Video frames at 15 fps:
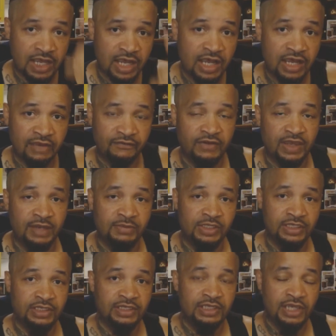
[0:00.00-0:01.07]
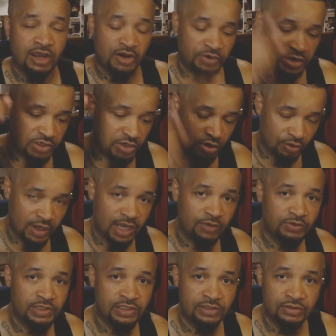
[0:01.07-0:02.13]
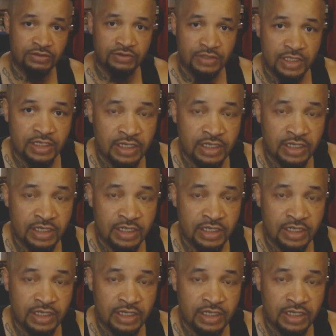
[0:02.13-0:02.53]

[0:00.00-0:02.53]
Hog family. Y'all already know how we do.